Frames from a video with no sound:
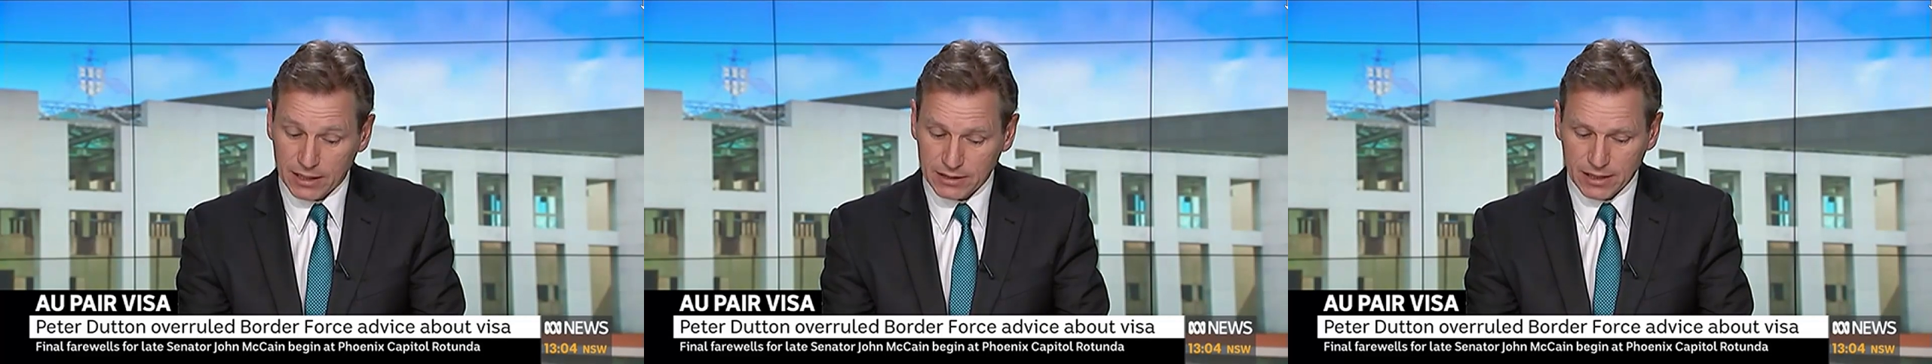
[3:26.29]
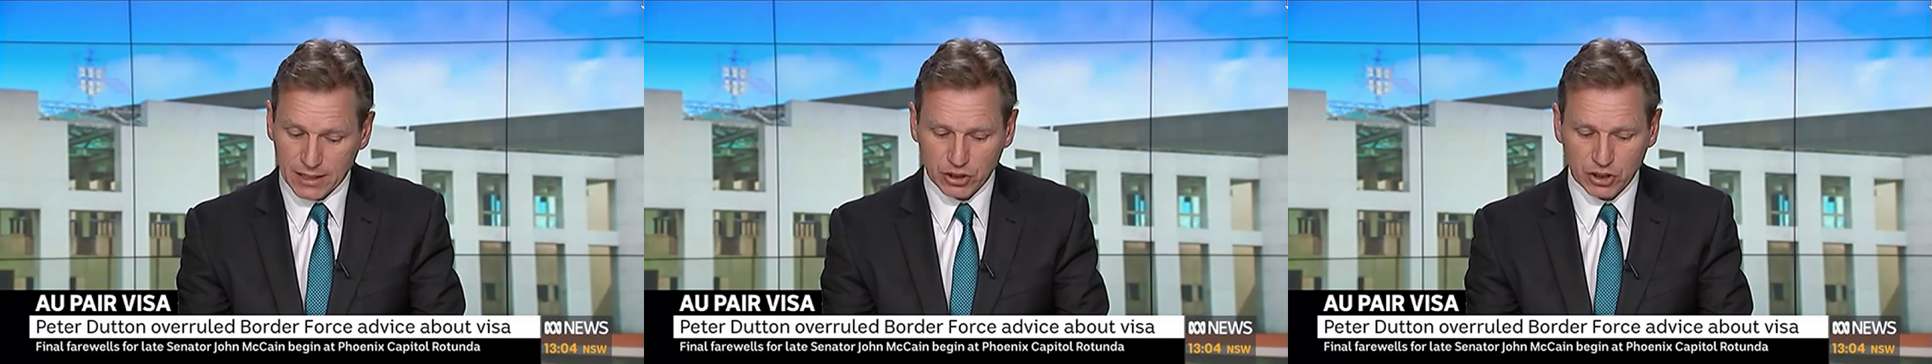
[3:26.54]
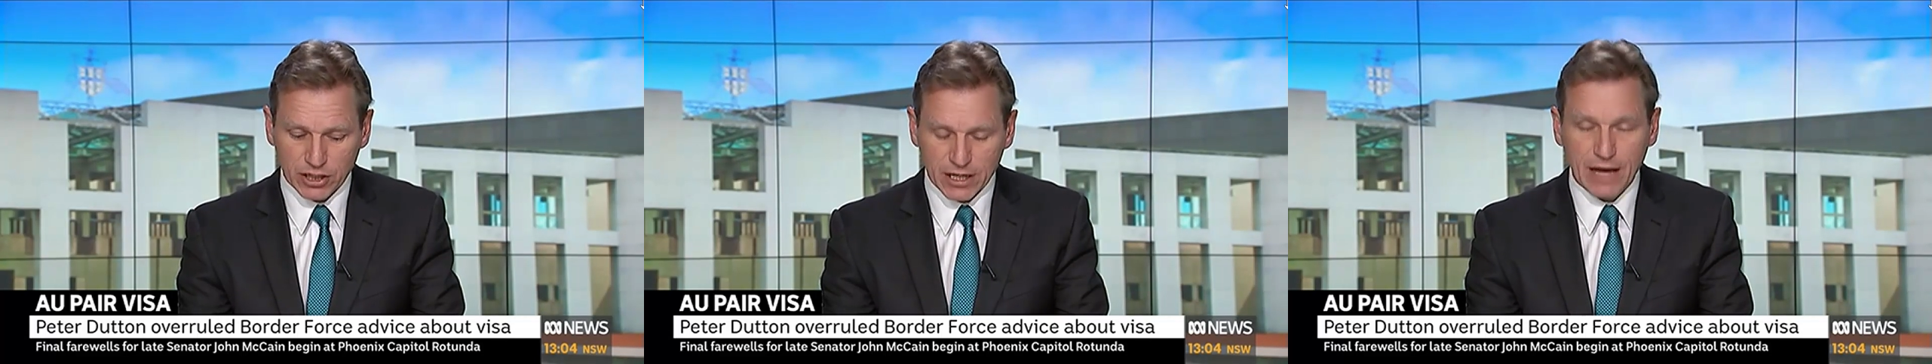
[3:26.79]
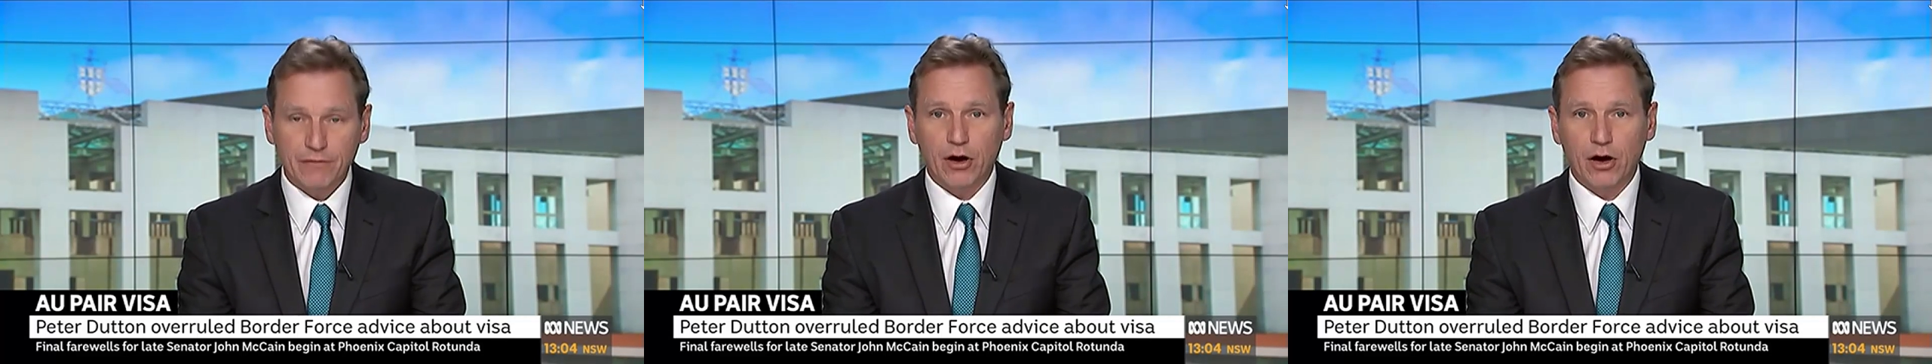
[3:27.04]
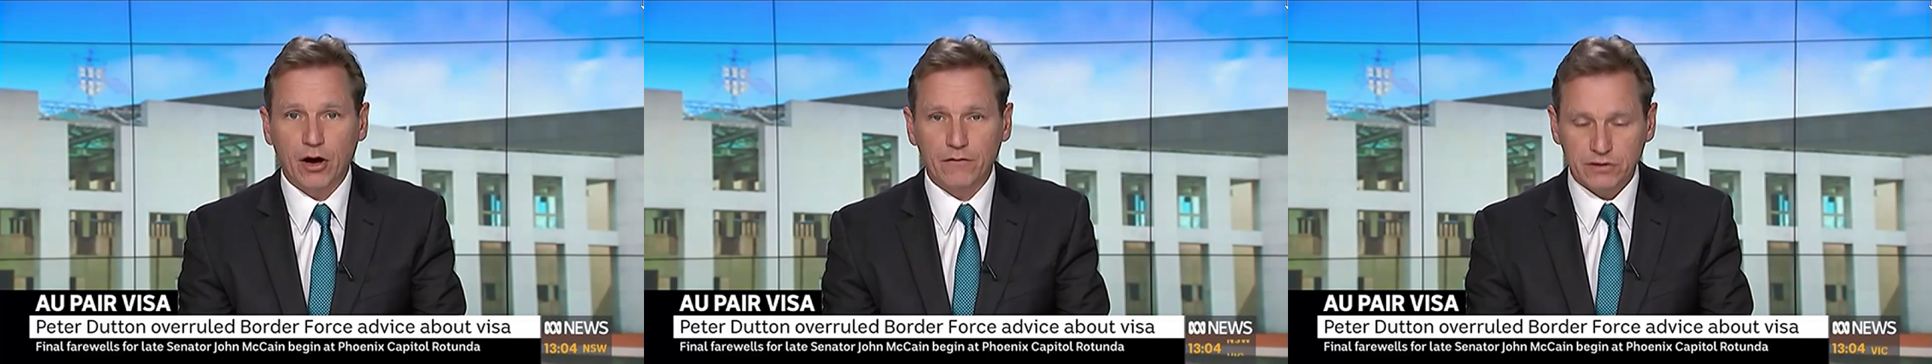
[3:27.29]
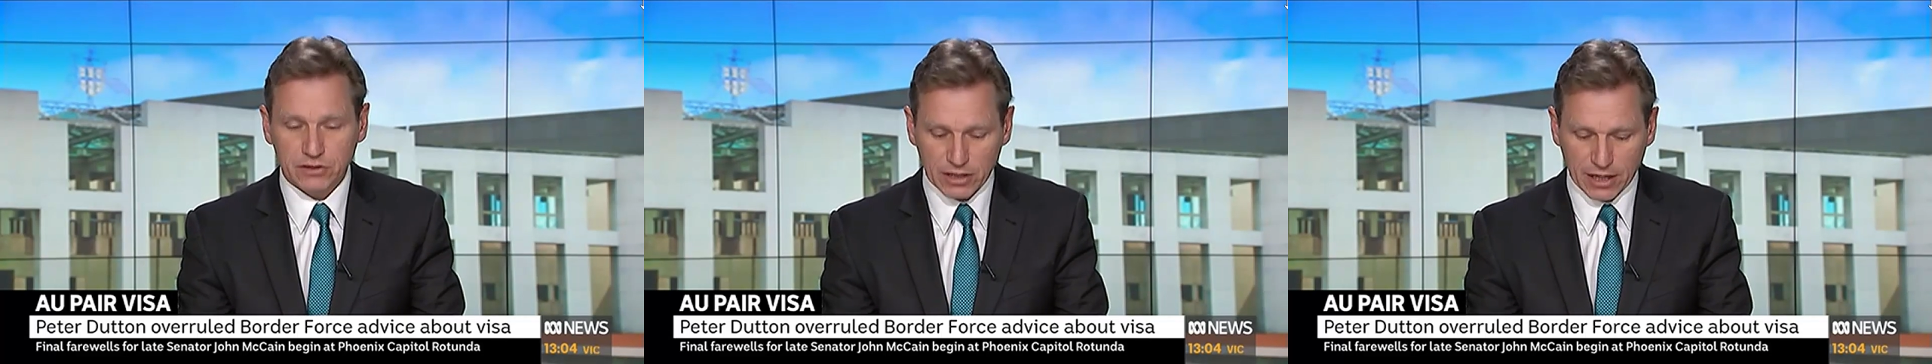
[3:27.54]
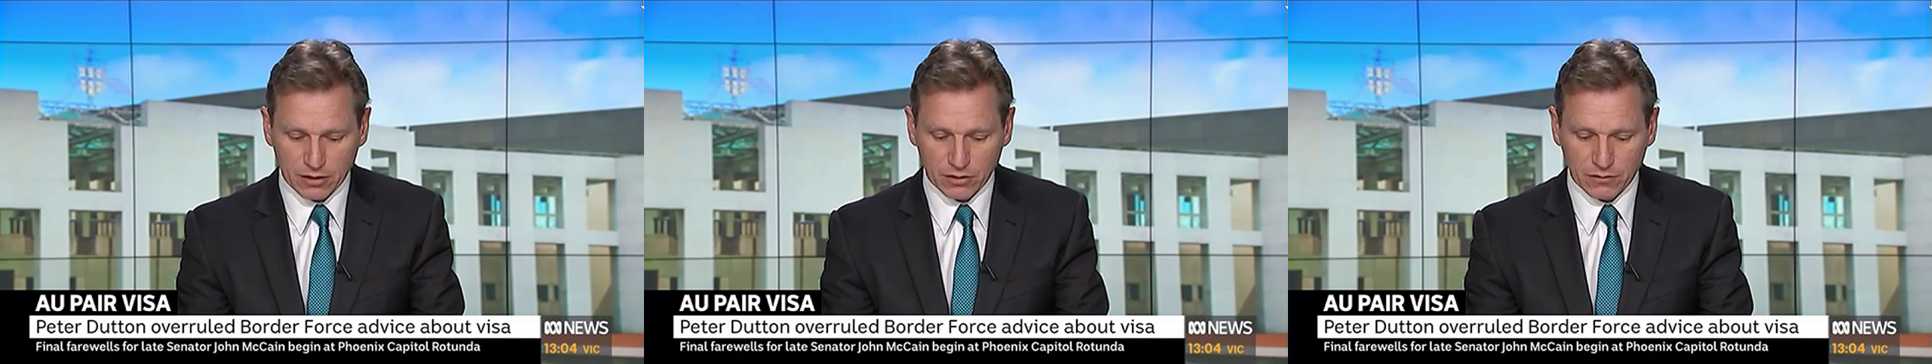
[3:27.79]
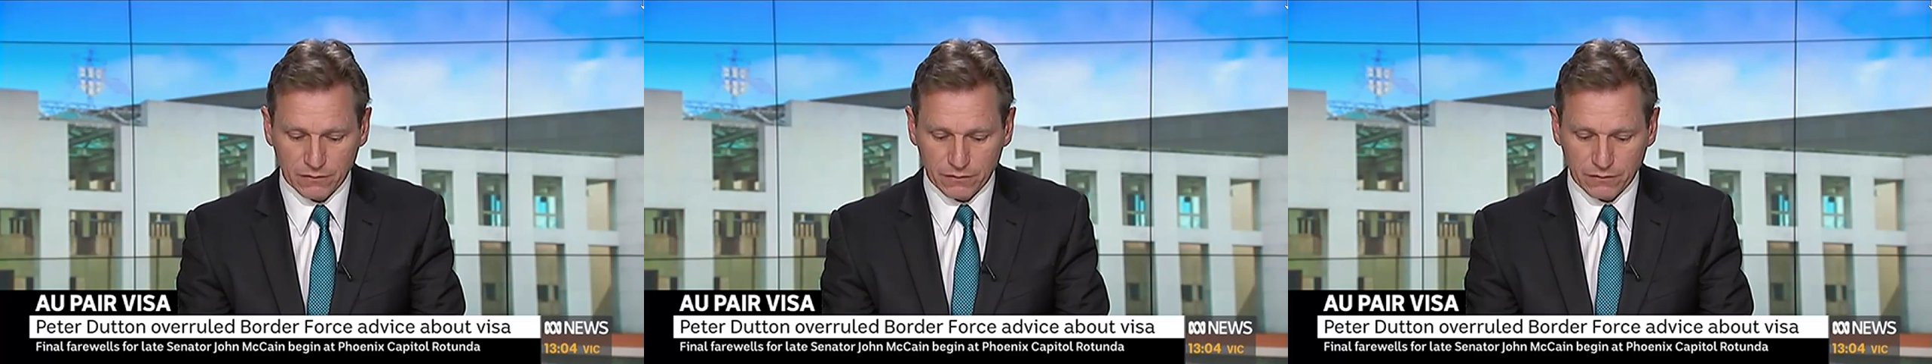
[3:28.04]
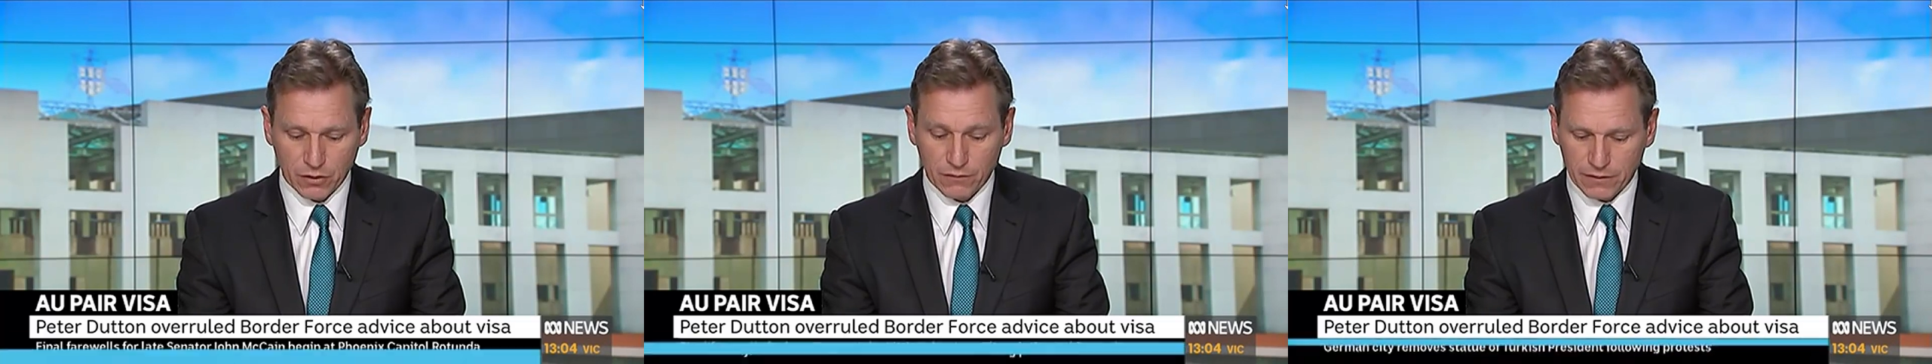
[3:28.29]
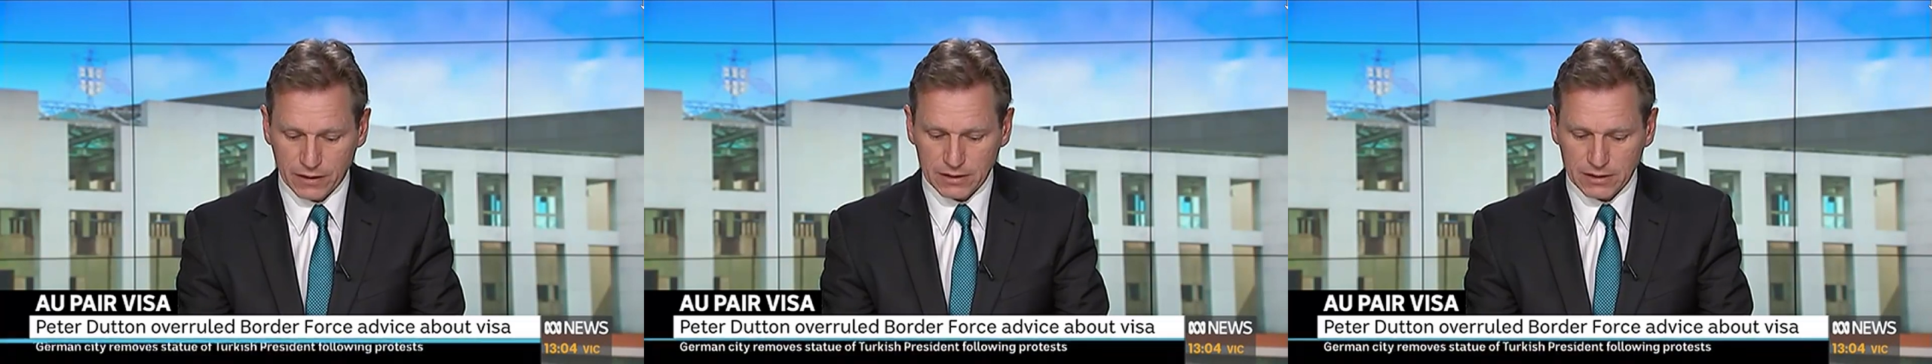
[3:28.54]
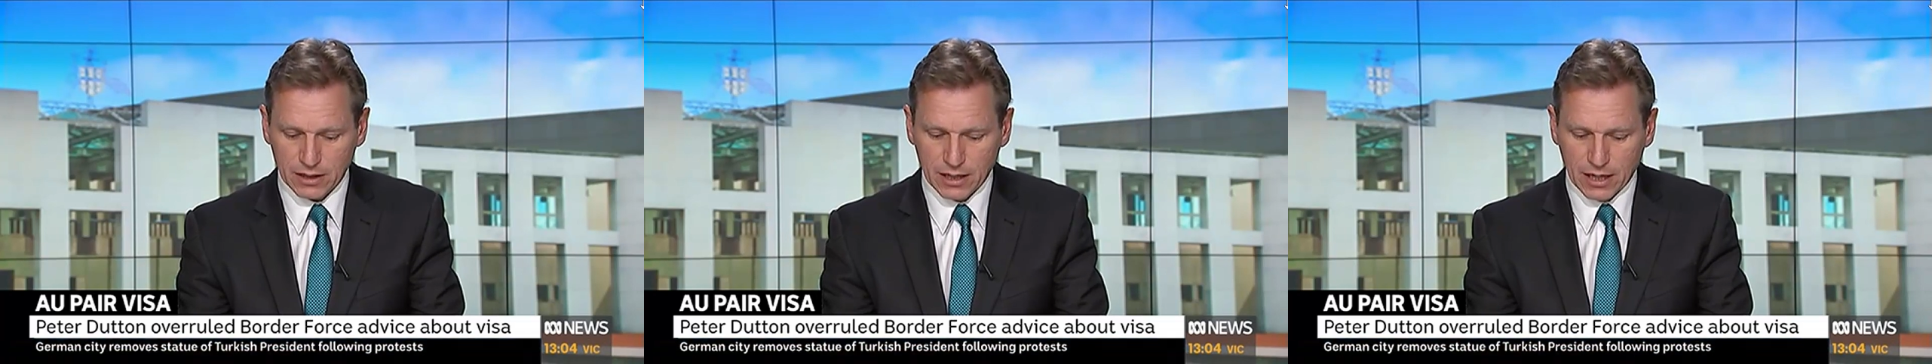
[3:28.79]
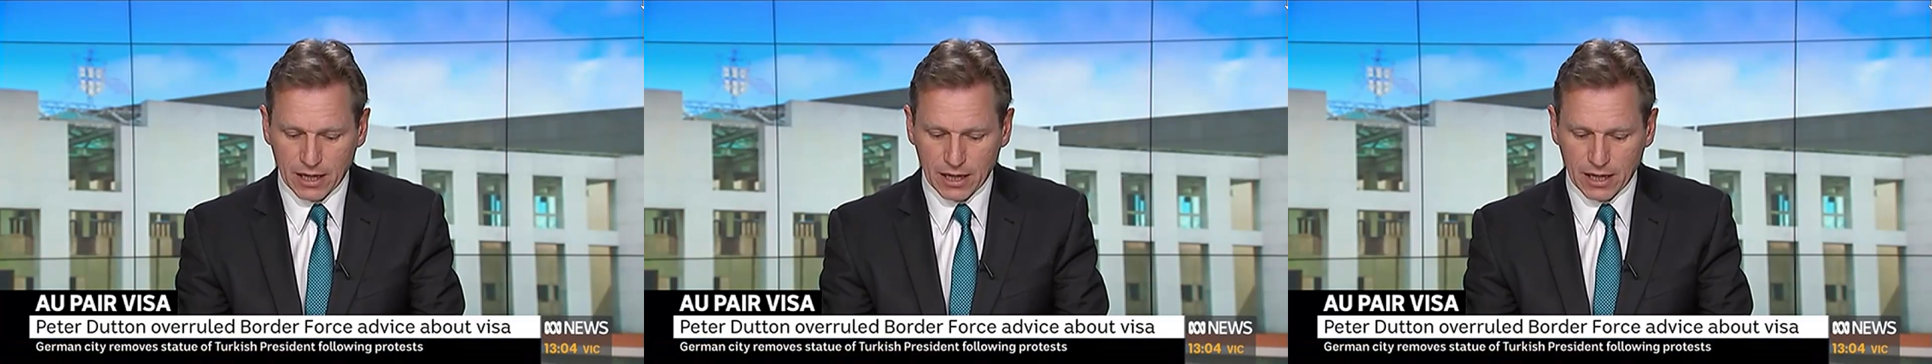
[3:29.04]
he said she never overstayed her visa,